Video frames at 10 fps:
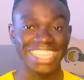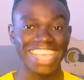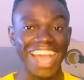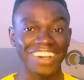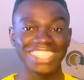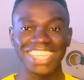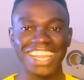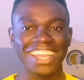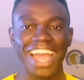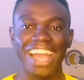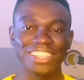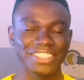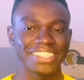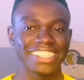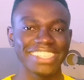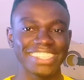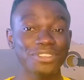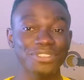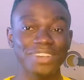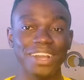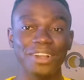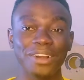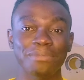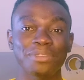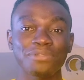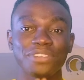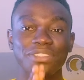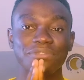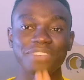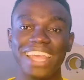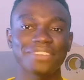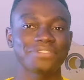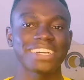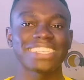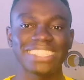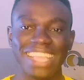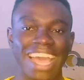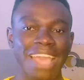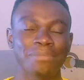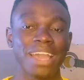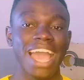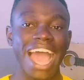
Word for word: it's our channel actually for those who are coming for the very first time